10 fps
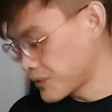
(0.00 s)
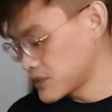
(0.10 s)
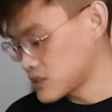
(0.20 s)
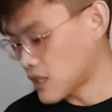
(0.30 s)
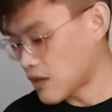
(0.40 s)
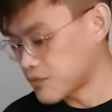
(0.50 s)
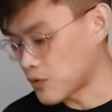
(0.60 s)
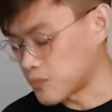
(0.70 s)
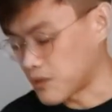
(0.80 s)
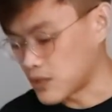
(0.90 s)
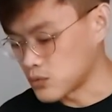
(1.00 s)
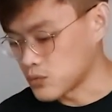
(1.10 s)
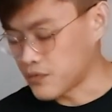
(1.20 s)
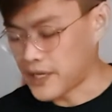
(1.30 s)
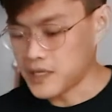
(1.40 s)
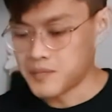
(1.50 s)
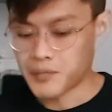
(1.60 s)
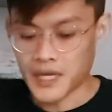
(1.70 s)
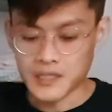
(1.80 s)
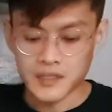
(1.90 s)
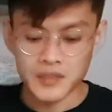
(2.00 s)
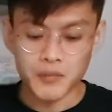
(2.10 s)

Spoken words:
stuff from Anova, but